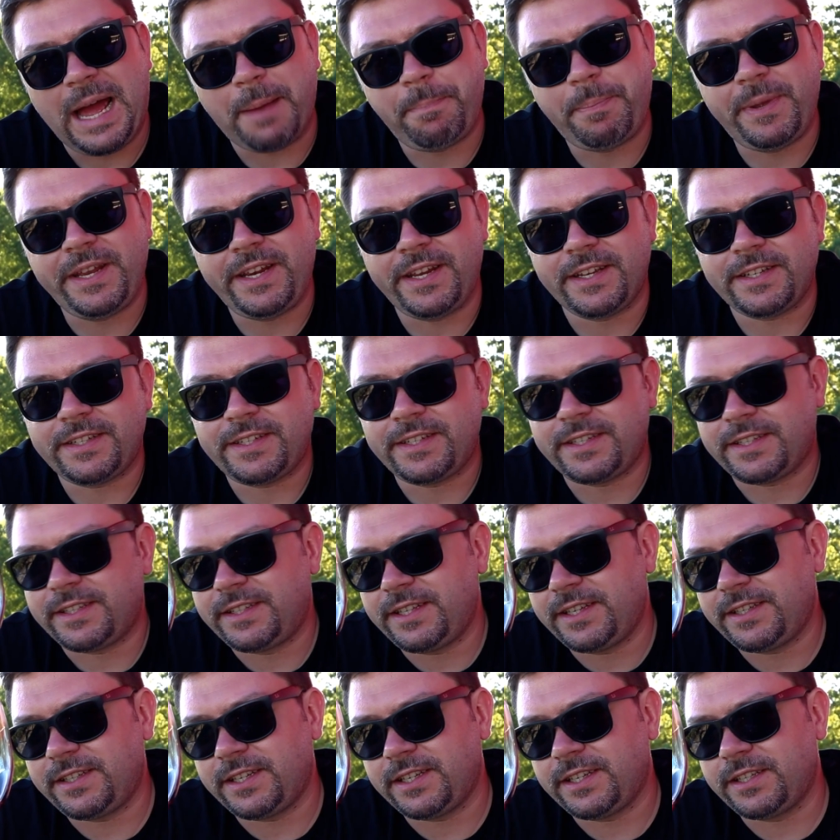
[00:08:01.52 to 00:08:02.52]
Happiness,
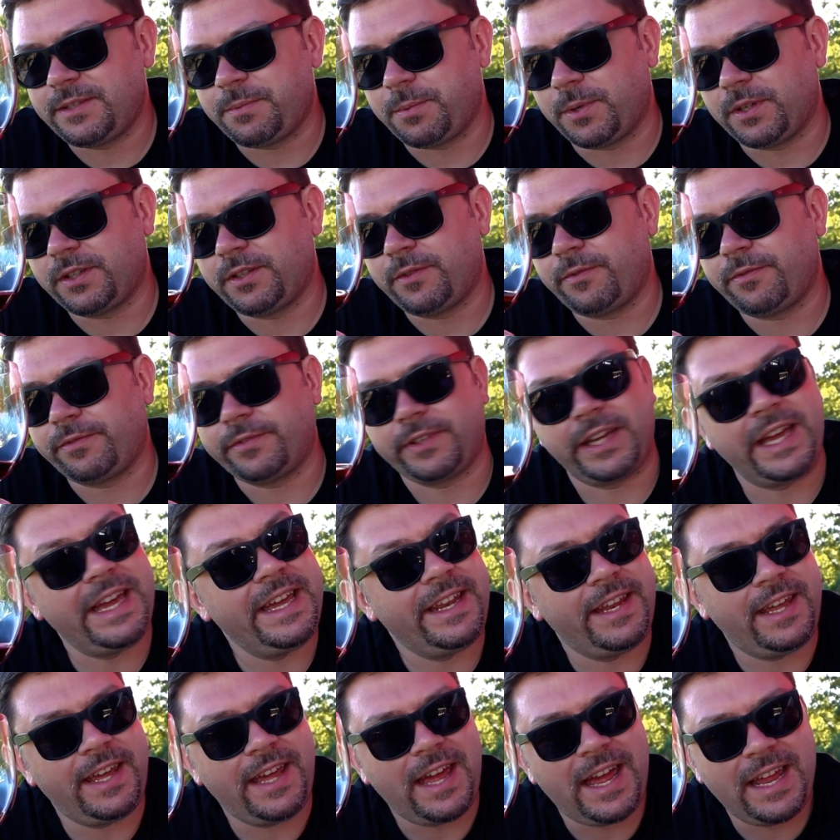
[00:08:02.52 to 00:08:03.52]
this is what
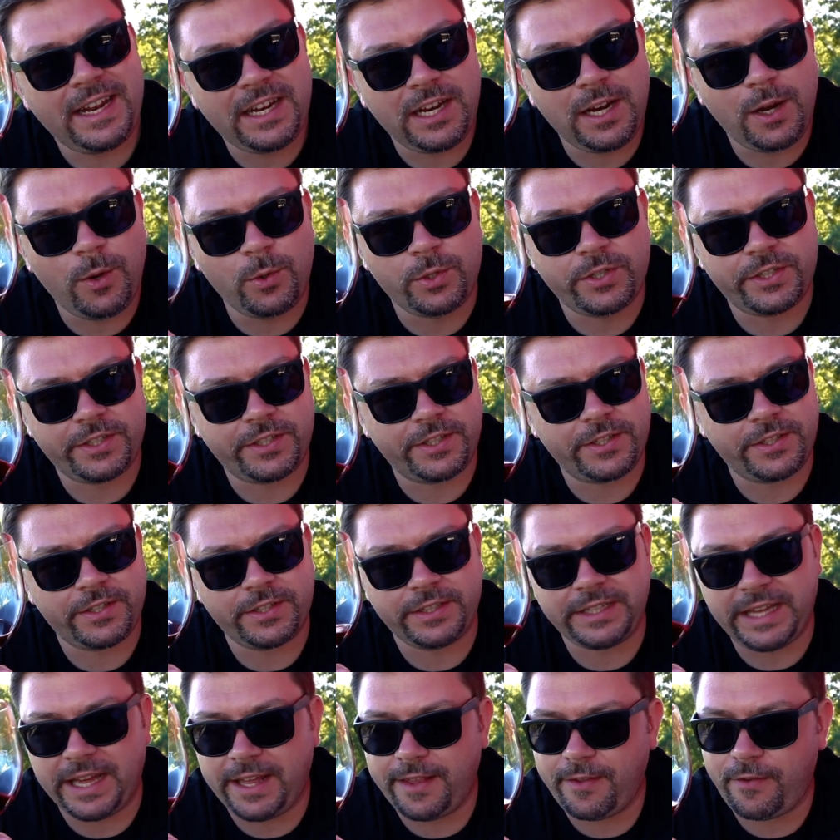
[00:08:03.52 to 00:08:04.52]
Vrede and Lust
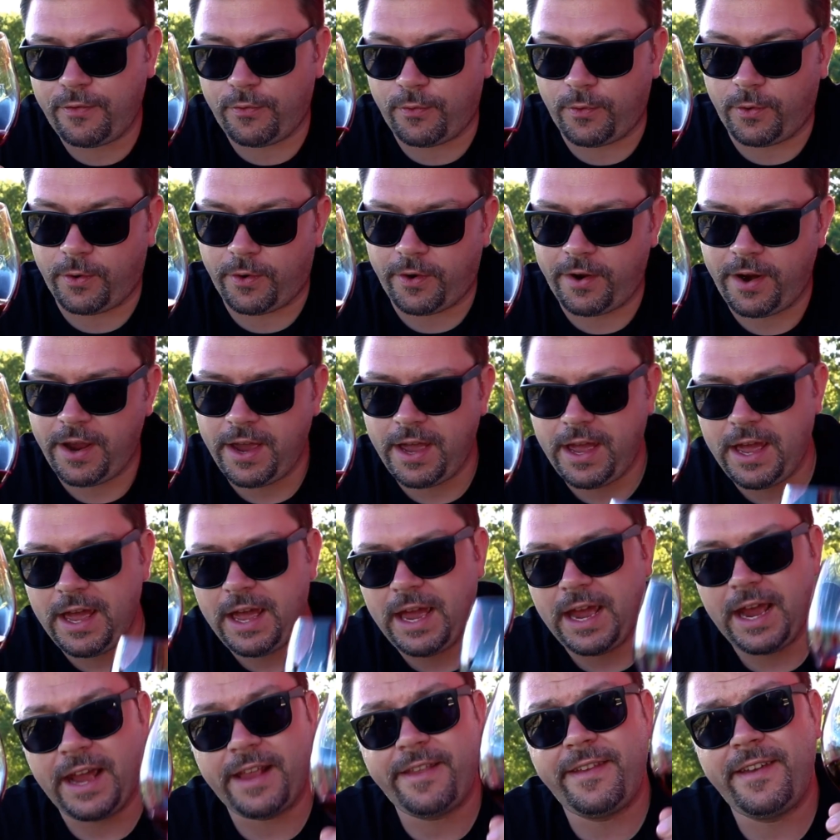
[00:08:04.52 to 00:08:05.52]
stands for,
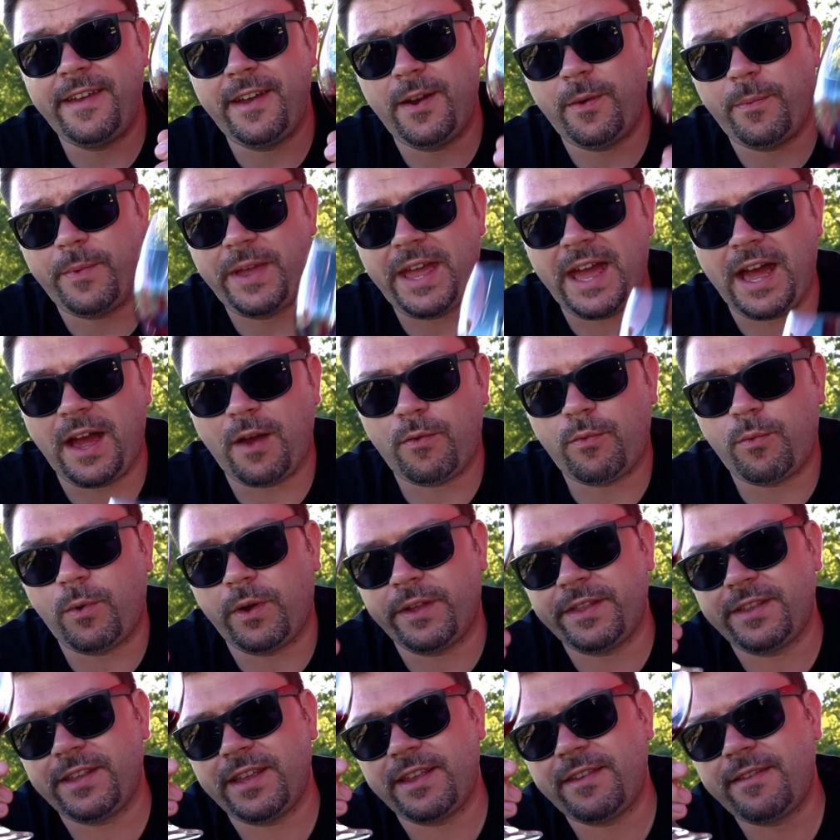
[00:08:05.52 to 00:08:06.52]
and here we have
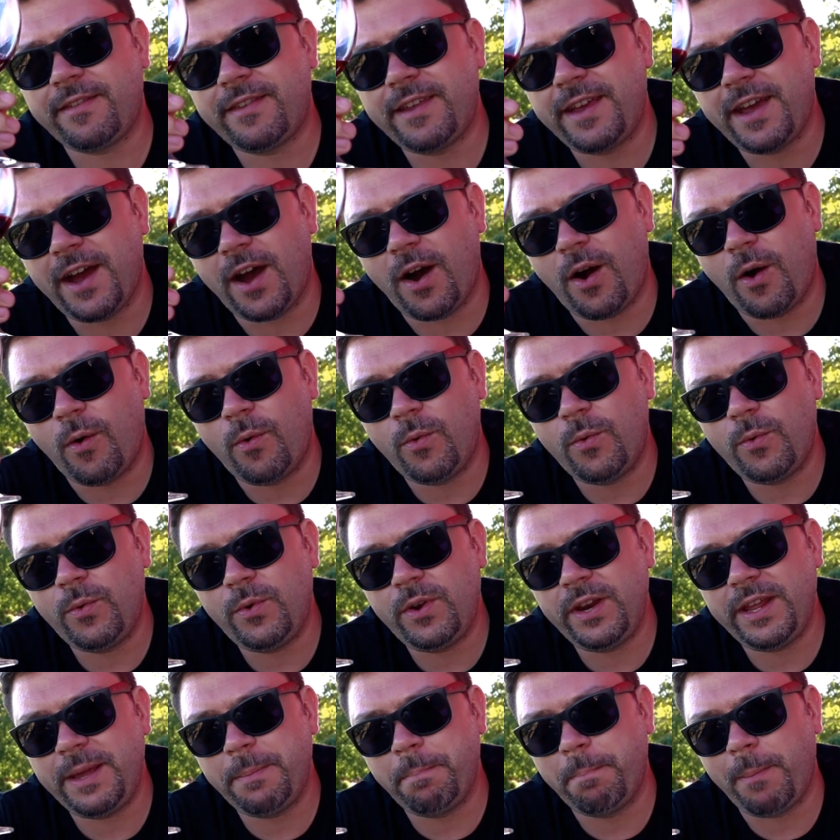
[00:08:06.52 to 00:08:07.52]
one. It's the
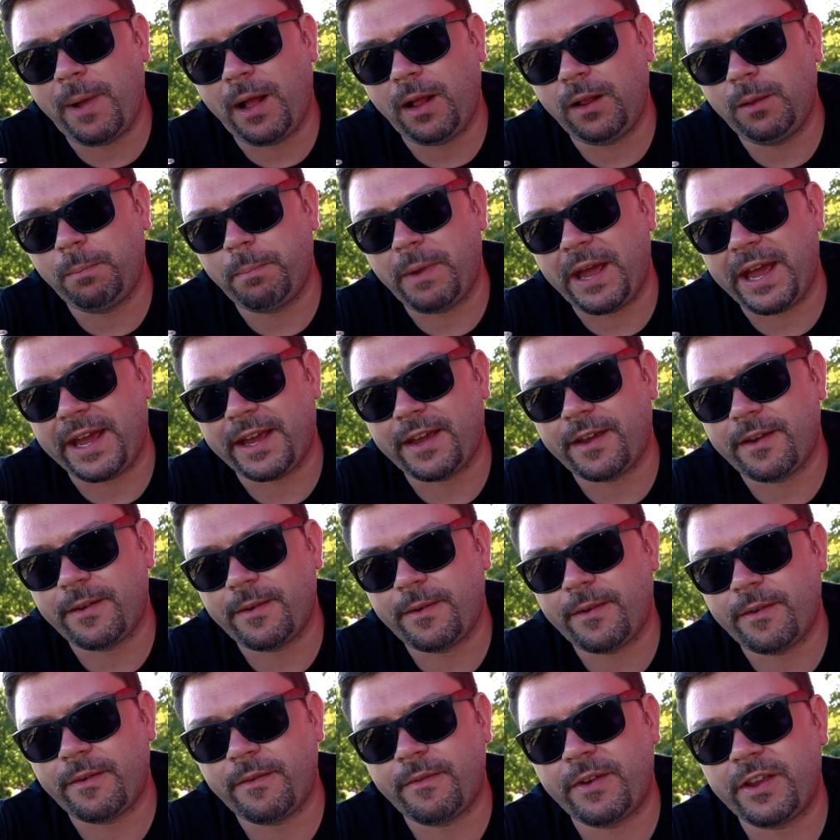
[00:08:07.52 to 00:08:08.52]
only Malbec
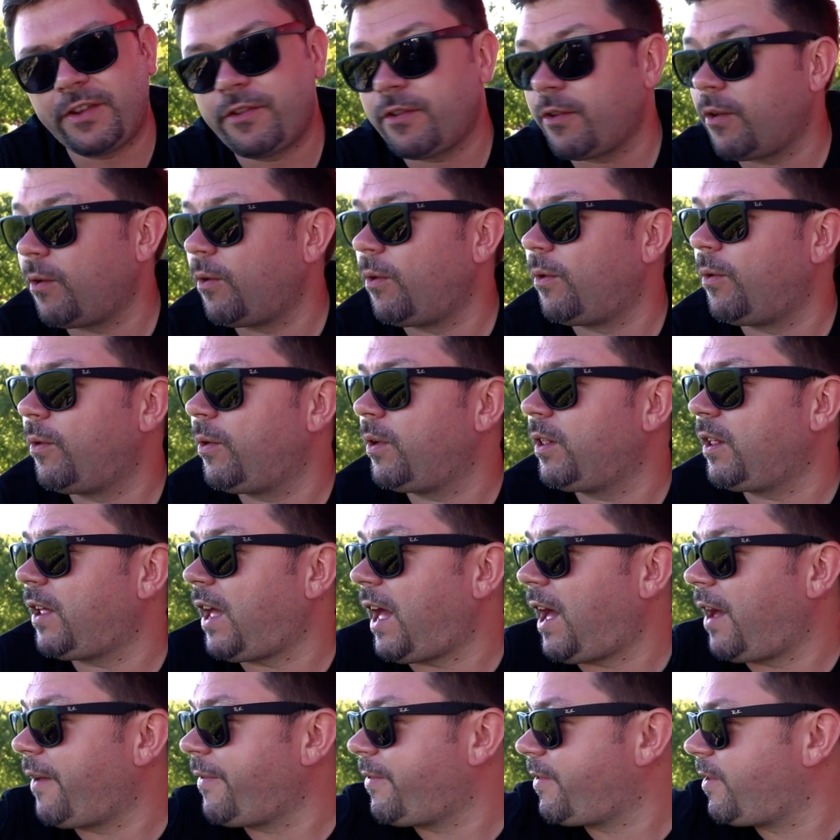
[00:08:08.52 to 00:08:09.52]
which all
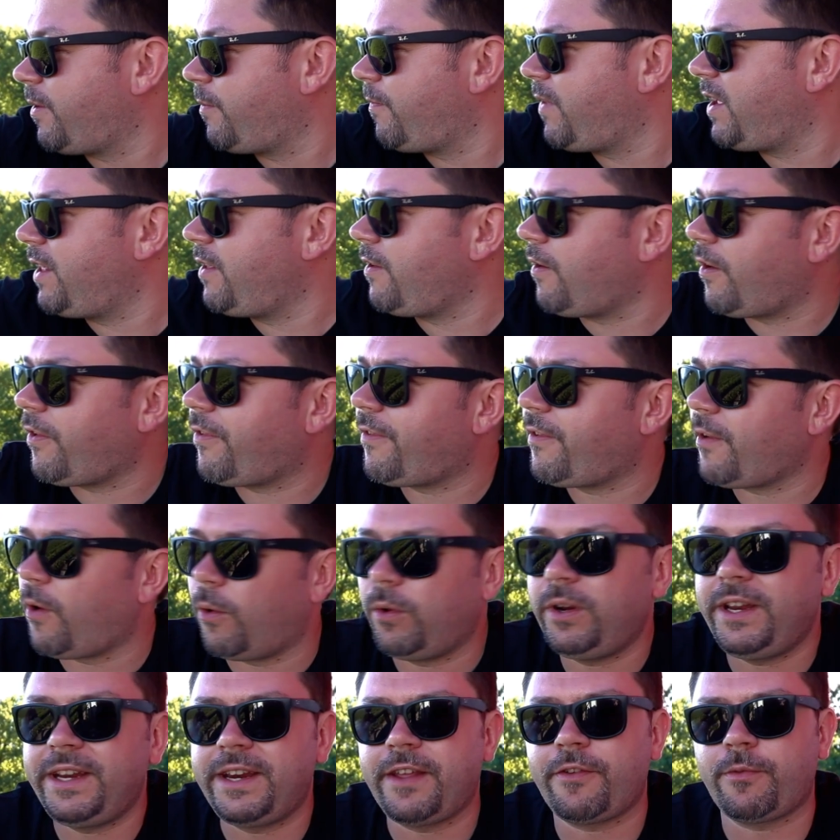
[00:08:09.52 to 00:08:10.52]
the vineyards,
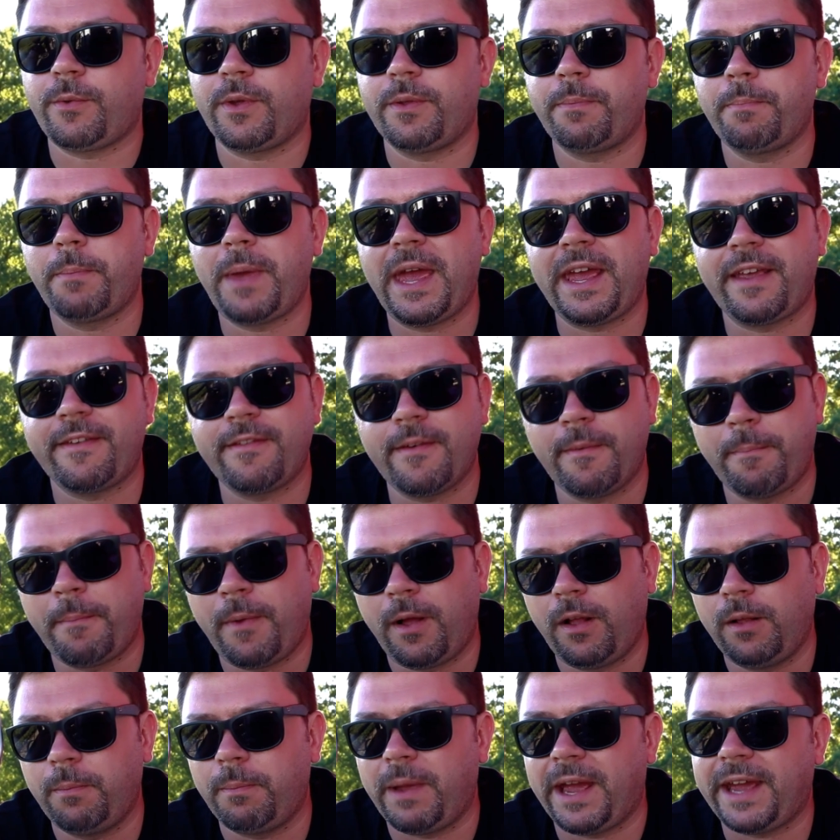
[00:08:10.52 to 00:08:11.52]
only this one makes a
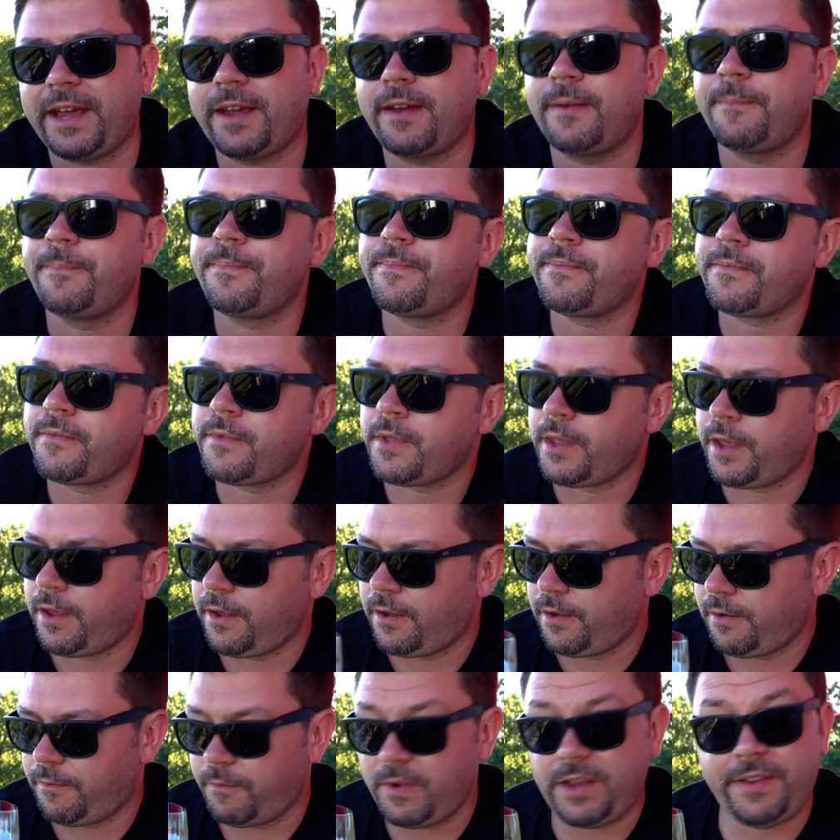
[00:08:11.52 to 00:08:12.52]
Malbec,
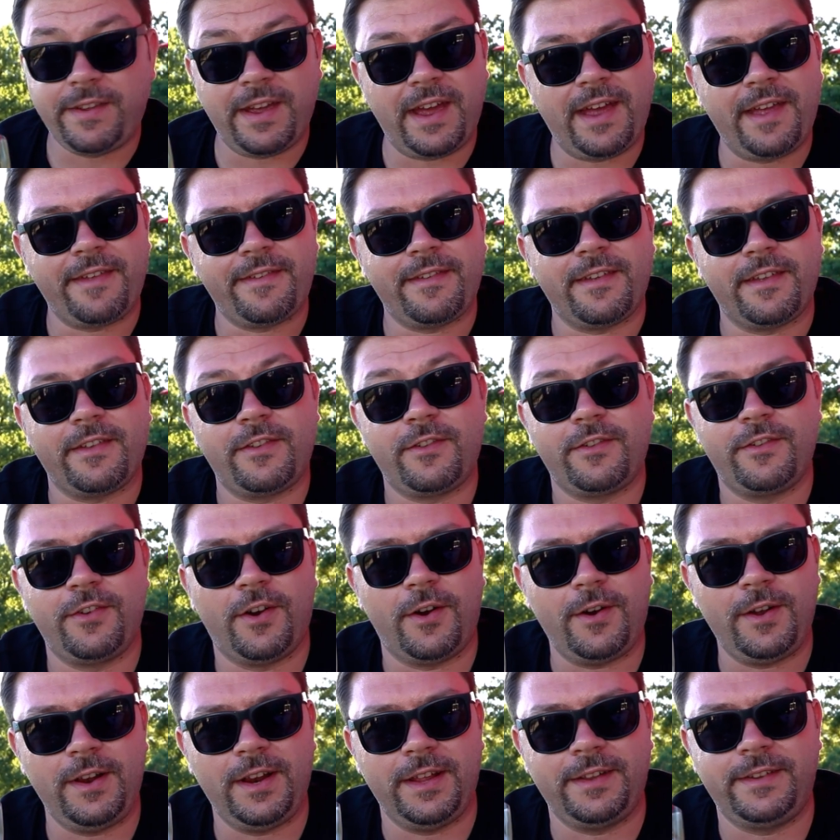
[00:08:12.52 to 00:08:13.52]
which has a
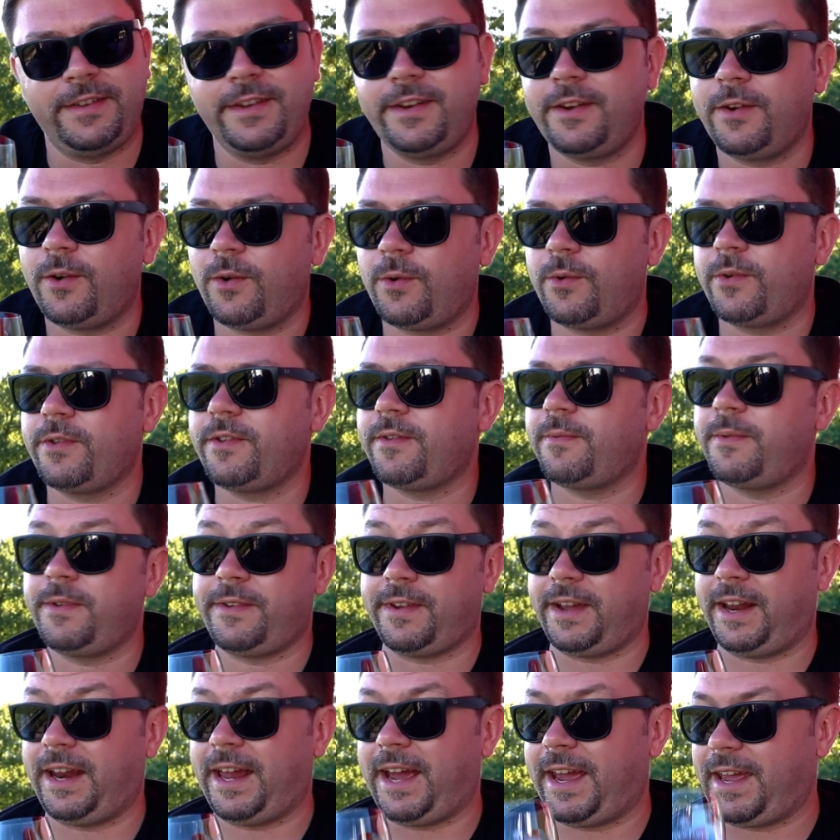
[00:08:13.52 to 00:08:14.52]
chocolatey note,
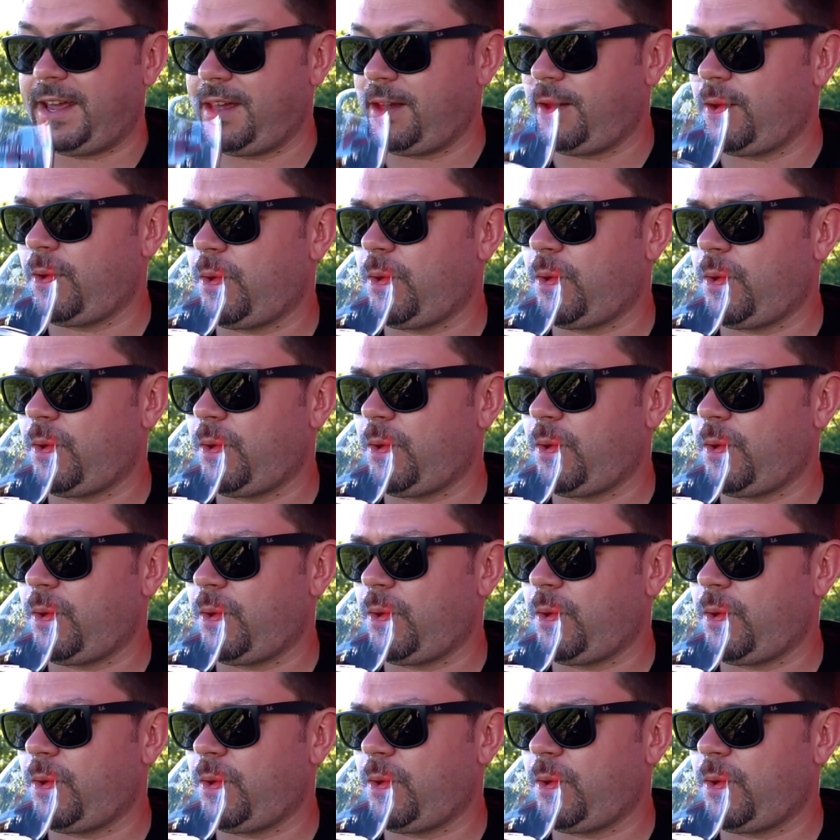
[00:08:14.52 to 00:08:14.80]
which I like.